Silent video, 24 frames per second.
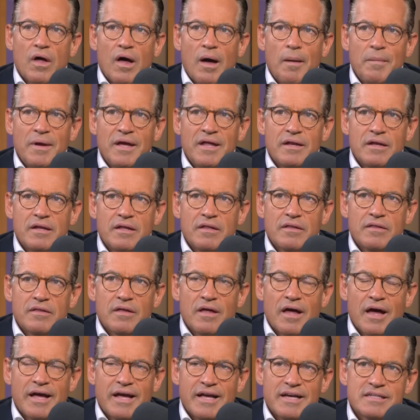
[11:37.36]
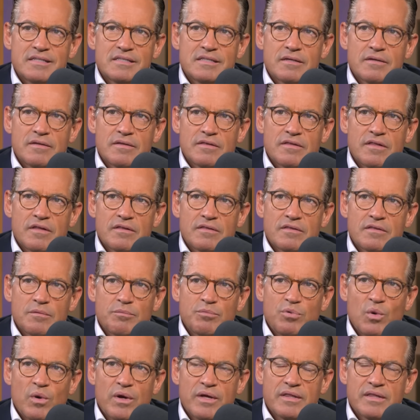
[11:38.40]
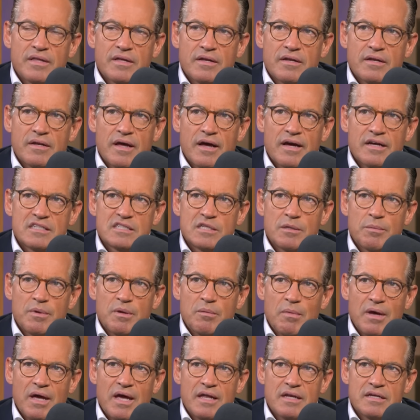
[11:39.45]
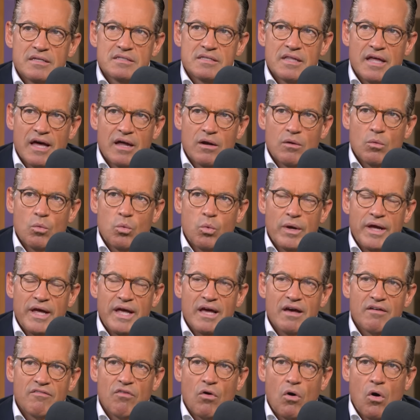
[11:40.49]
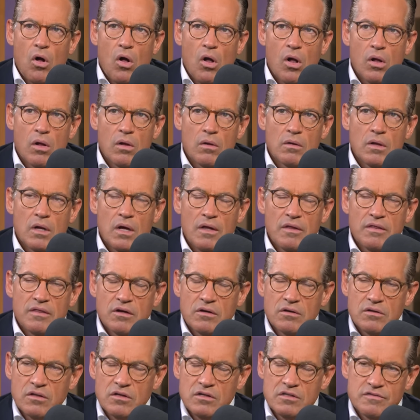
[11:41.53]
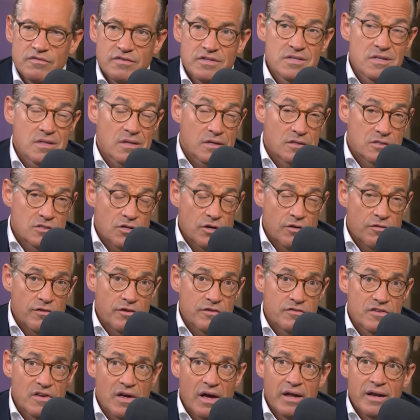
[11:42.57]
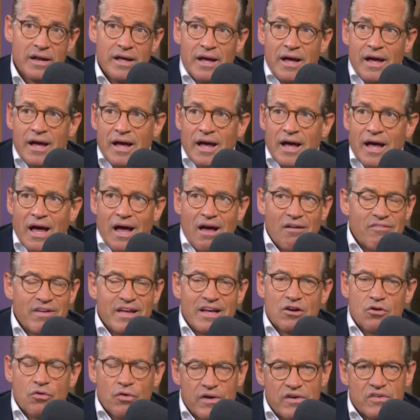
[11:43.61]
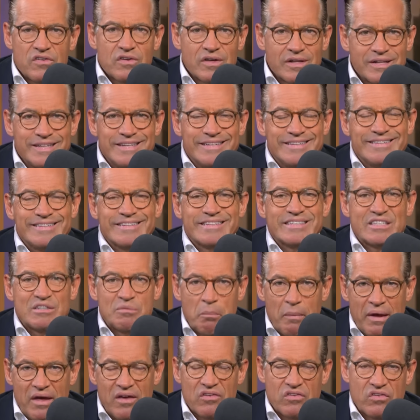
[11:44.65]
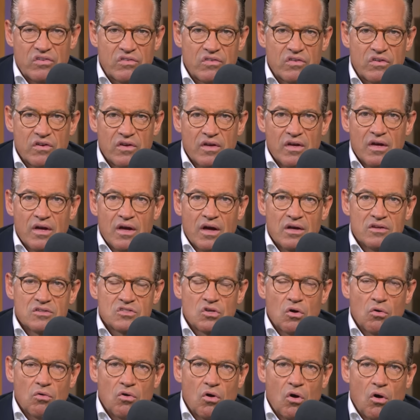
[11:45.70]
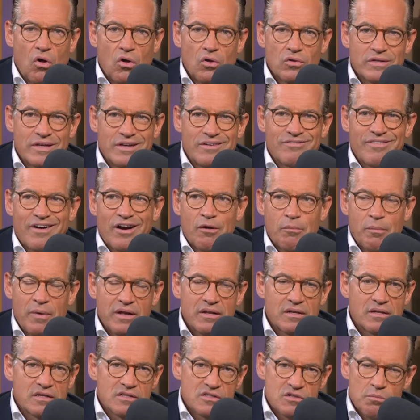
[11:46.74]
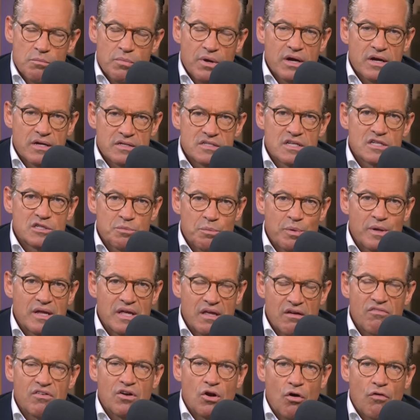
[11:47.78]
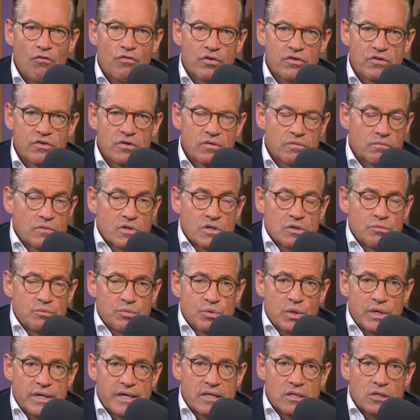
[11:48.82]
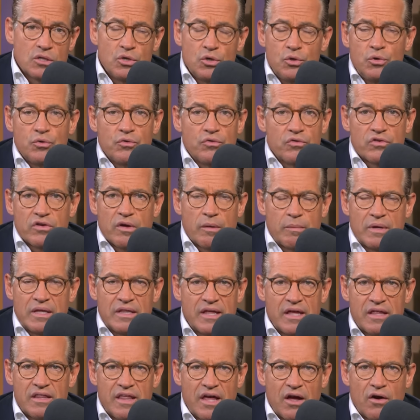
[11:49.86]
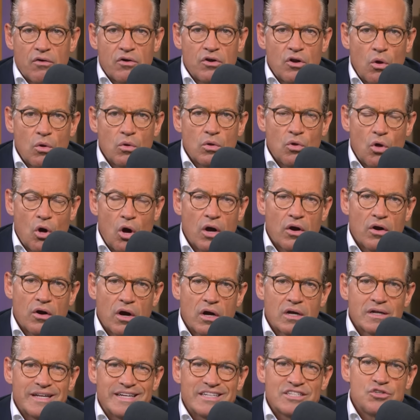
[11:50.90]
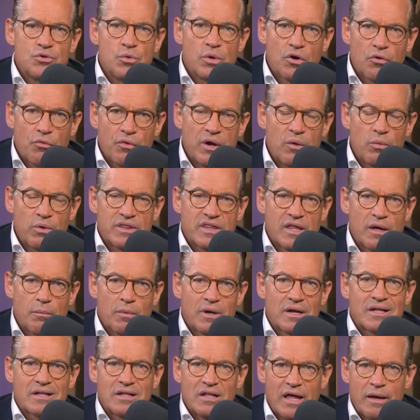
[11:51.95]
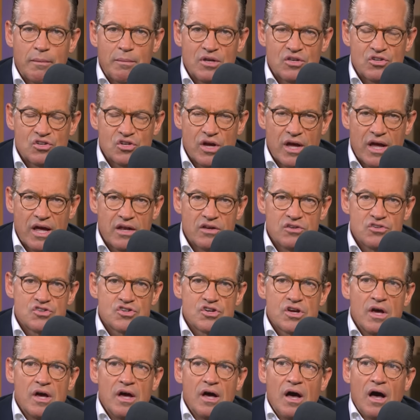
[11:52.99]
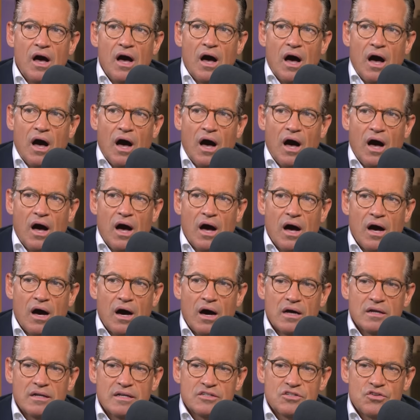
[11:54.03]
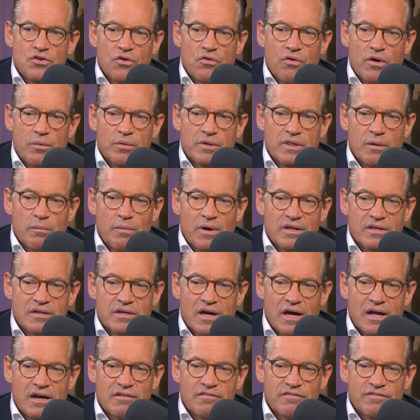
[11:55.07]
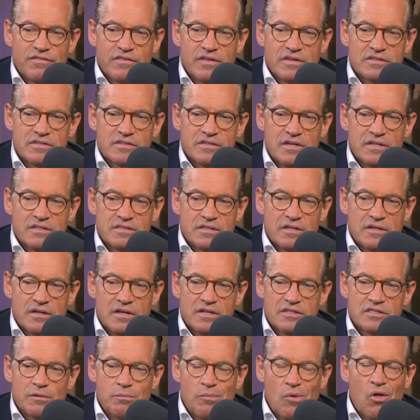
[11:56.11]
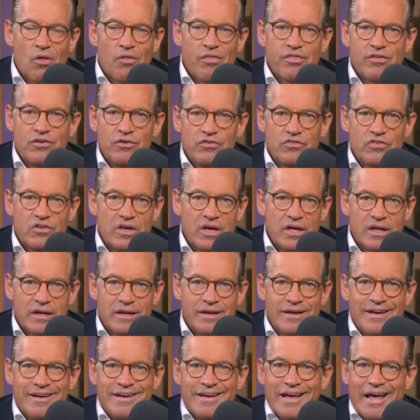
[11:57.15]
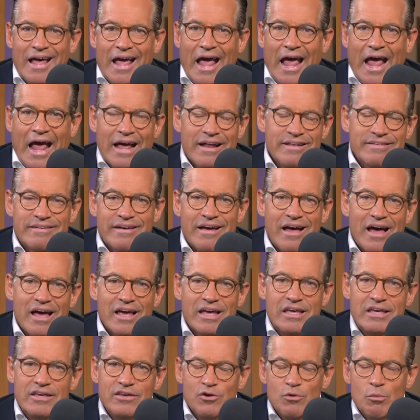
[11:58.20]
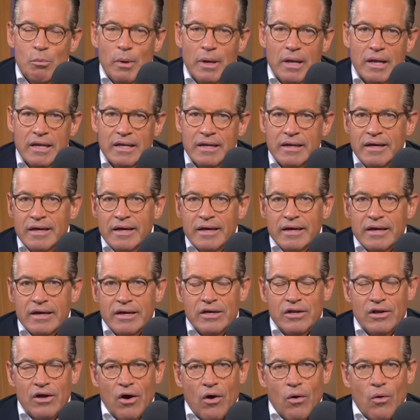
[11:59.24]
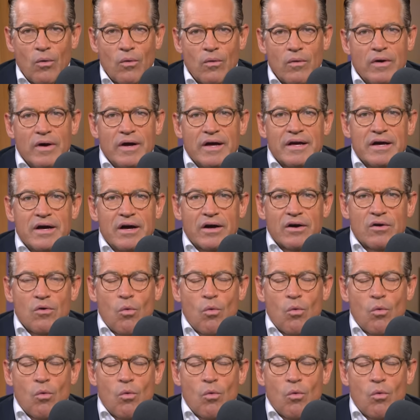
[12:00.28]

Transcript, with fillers: I mean, I guess the, the, the point that has to be made is that we have all, uh, th those of us on the conservative side, have increasingly dismissed so-called environmentalism because it's been given over to complete loons. I mean, they, they are no longer, unless you agree with them on climate change, uh, unless you agree with them on kind of this, it's a, it's a Malthusian, anti-human, you know, uh,